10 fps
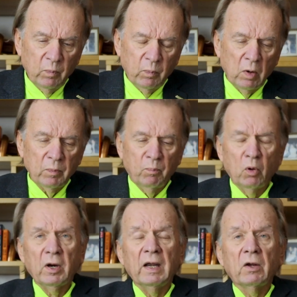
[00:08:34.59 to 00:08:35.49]
put
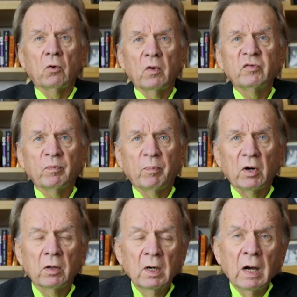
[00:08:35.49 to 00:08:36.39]
put a
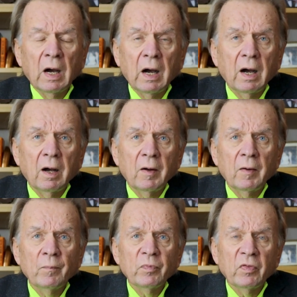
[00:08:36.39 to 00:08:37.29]
CRISPR
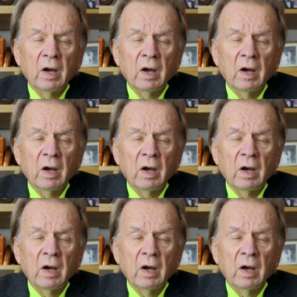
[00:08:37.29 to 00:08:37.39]
um,